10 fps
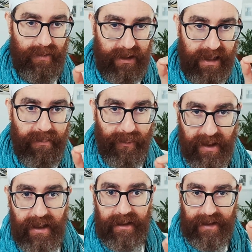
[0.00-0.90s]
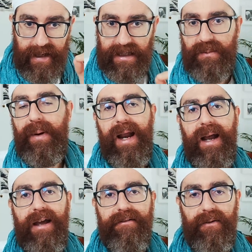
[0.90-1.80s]
keep reading the next
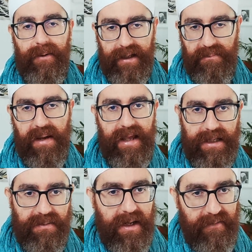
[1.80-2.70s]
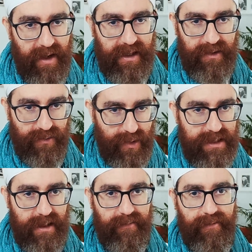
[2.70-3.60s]
paragraph in Wikipedia, is very, very
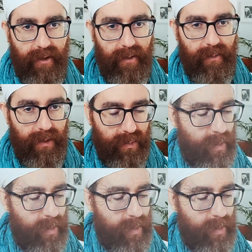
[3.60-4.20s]
interesting for what we